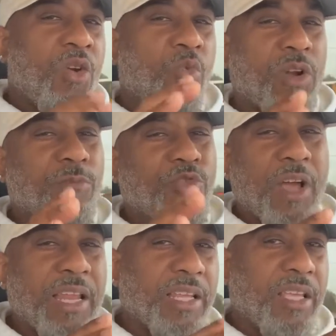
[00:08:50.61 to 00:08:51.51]
What I'm
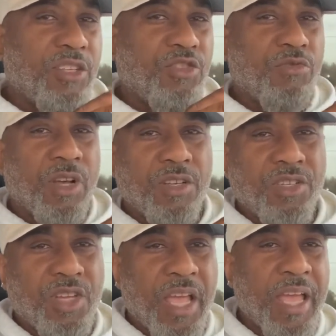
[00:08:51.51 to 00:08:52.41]
trying to get you to
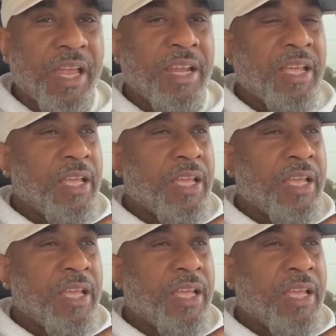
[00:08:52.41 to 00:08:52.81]
understand